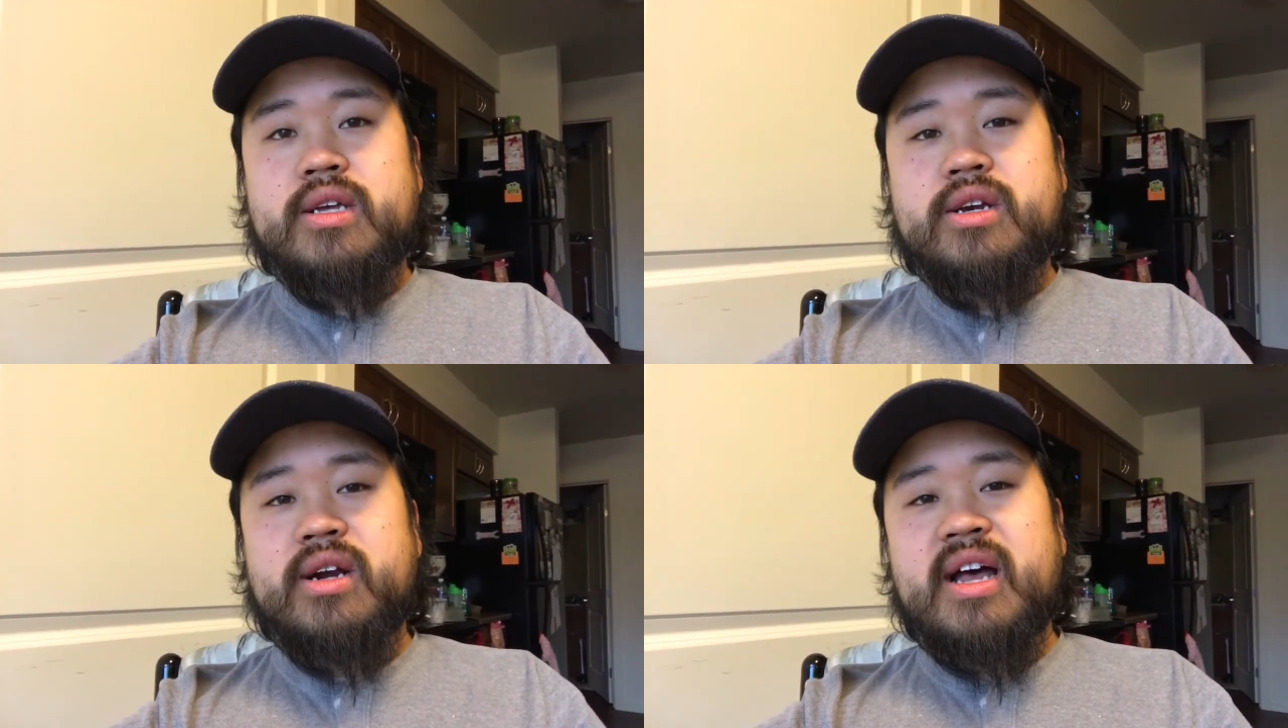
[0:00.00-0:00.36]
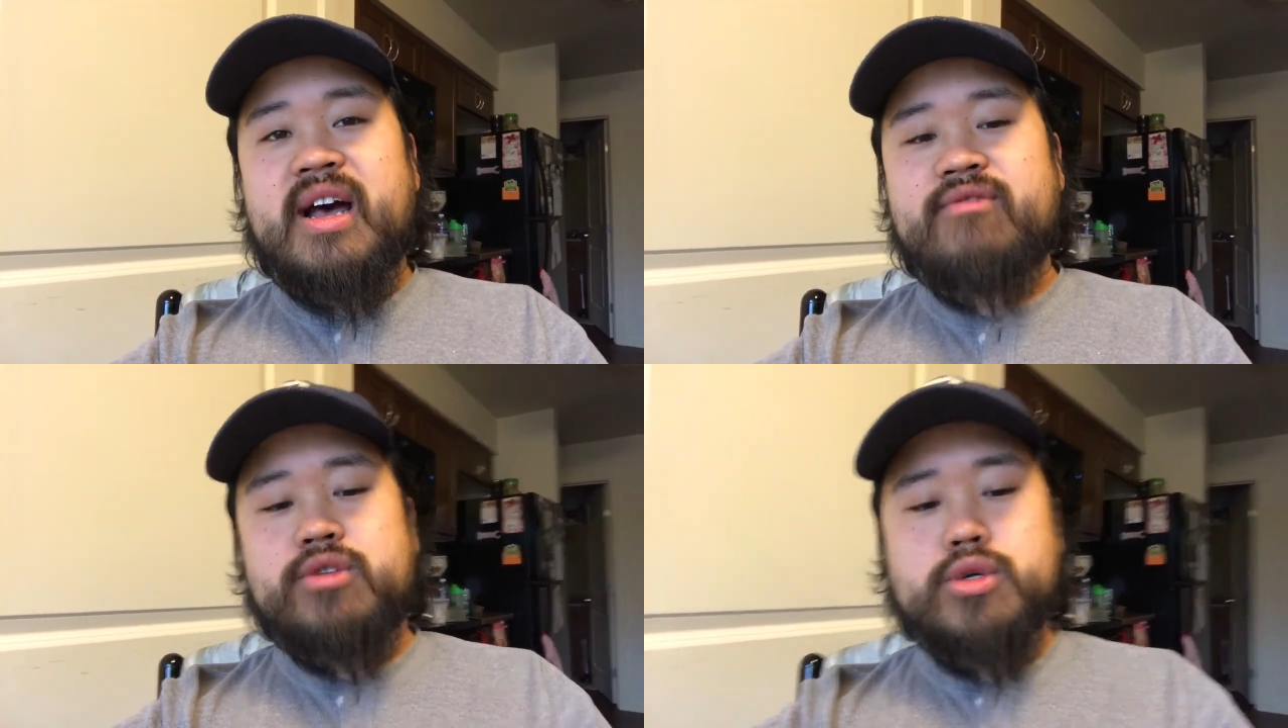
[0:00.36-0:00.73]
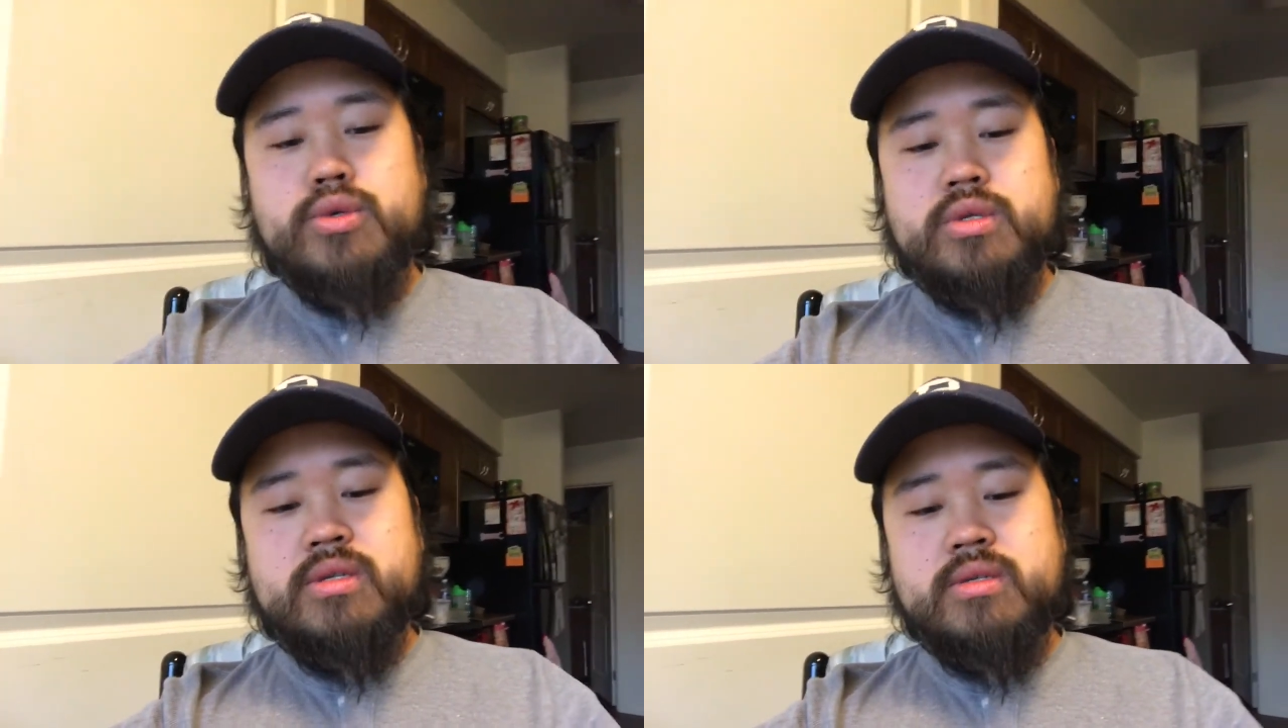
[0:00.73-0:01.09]
you're going to have
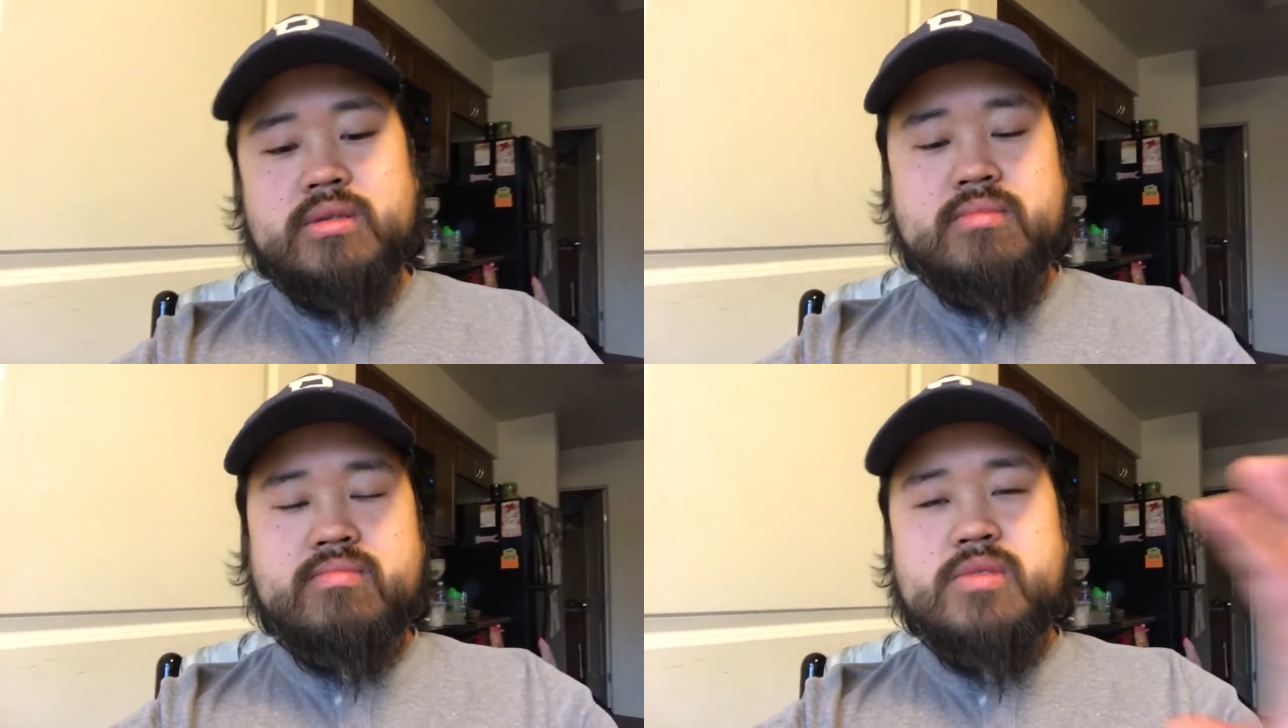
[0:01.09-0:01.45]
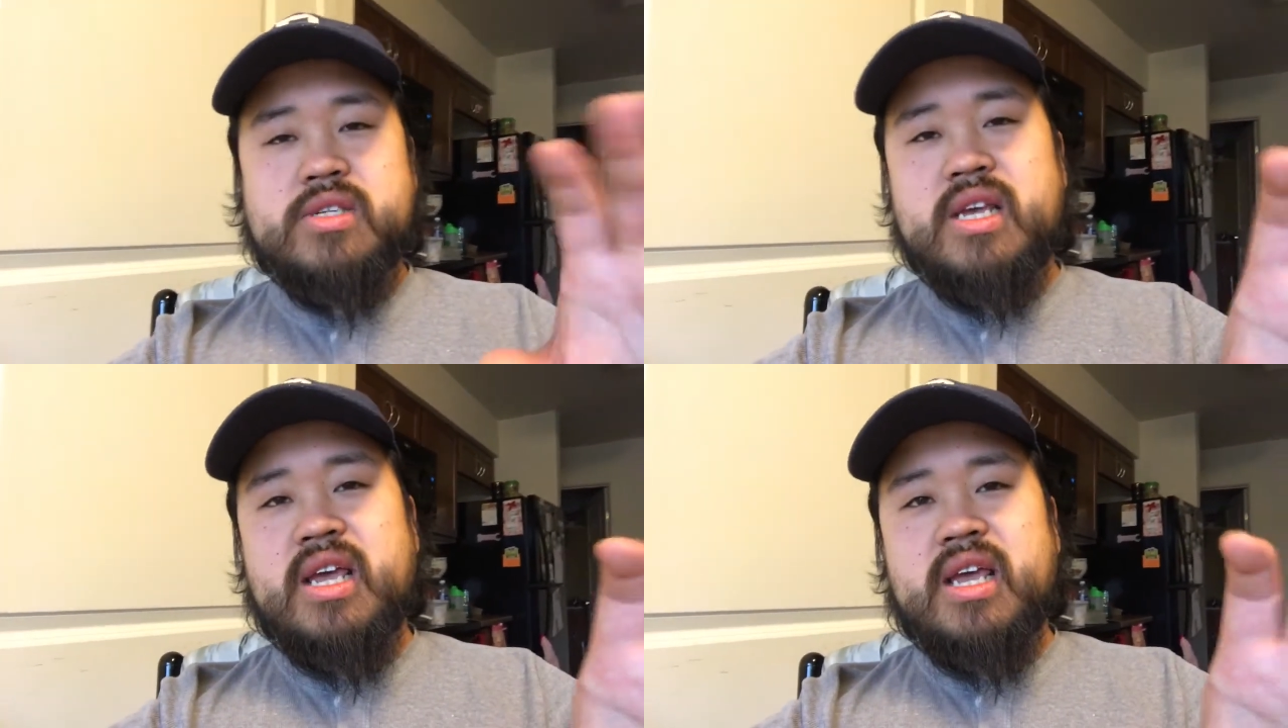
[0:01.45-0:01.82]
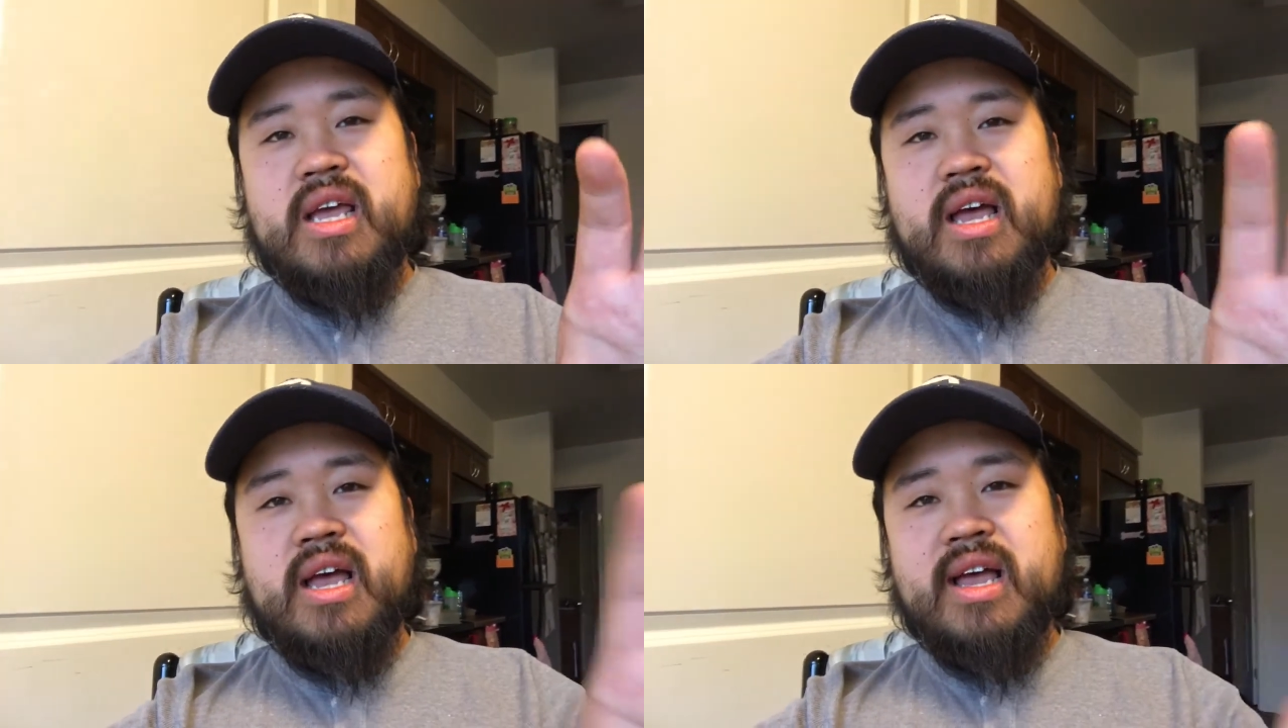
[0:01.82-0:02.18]
to see,